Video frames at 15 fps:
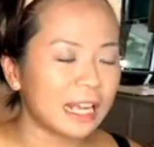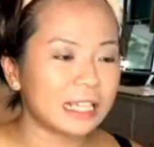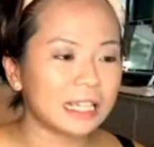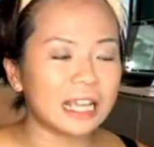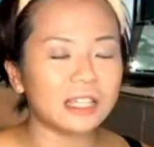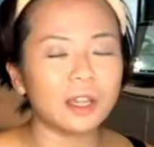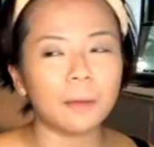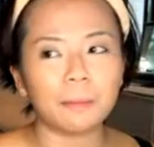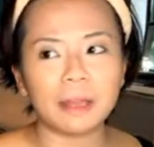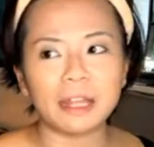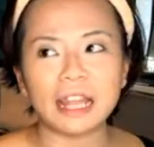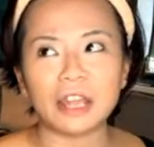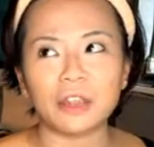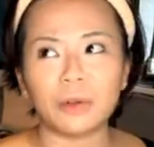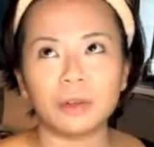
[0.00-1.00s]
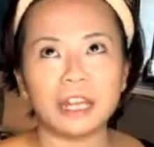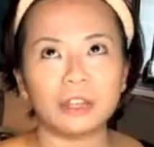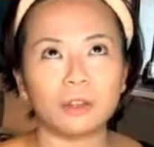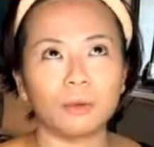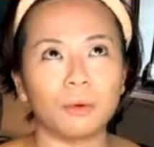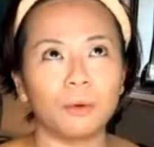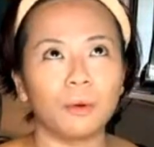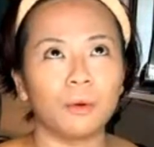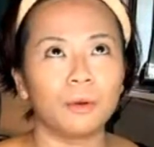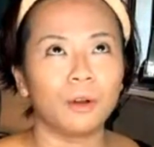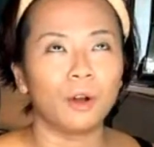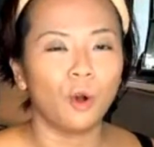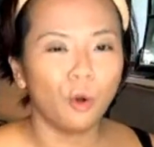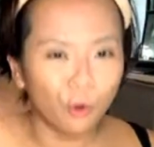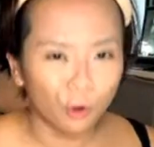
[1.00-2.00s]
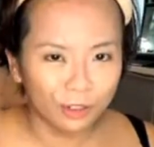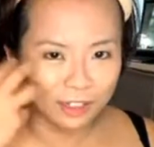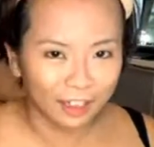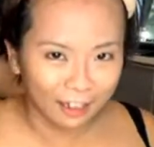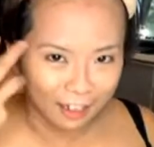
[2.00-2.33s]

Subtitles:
It does not mean that you need to hood